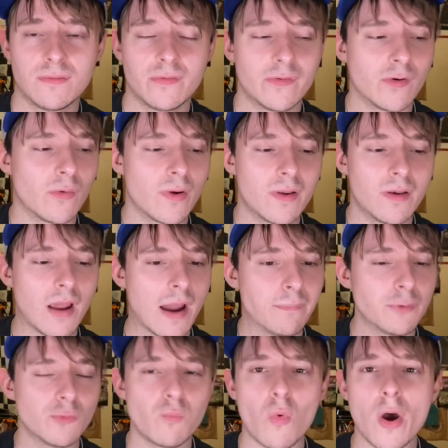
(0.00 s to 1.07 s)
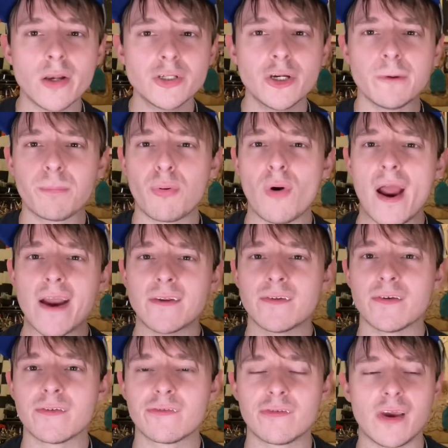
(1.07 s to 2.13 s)
So I was watching
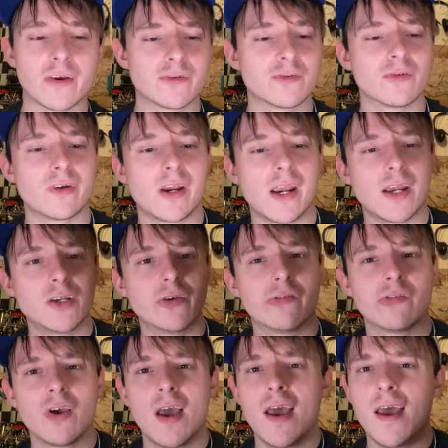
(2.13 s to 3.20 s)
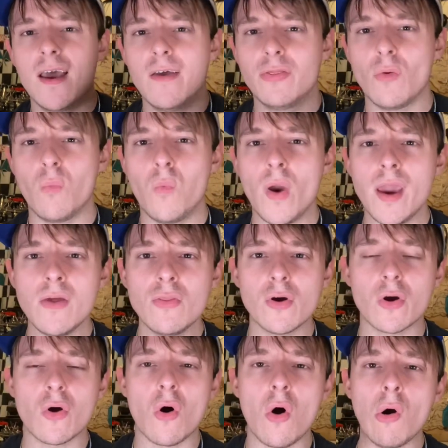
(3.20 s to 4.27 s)
practice yesterday, and just the way the
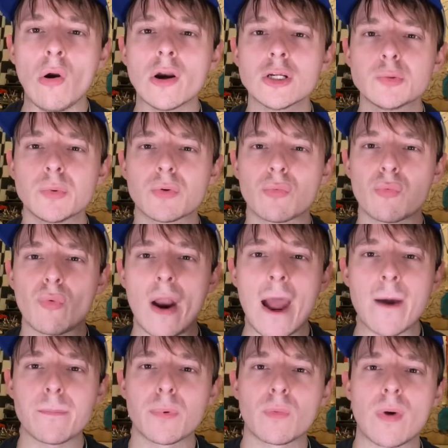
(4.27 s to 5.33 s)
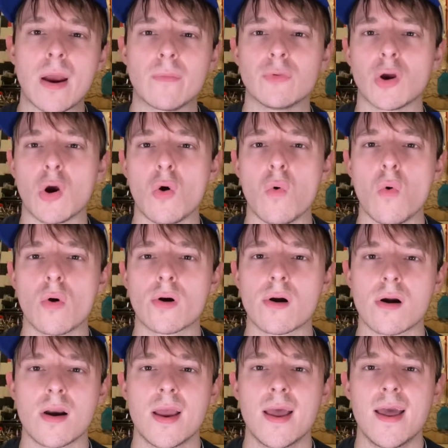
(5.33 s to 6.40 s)
cars would wrap around the
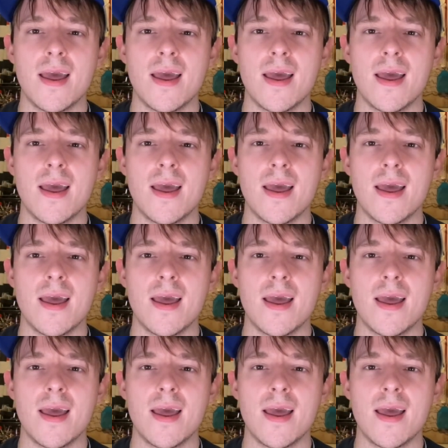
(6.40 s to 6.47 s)
corner,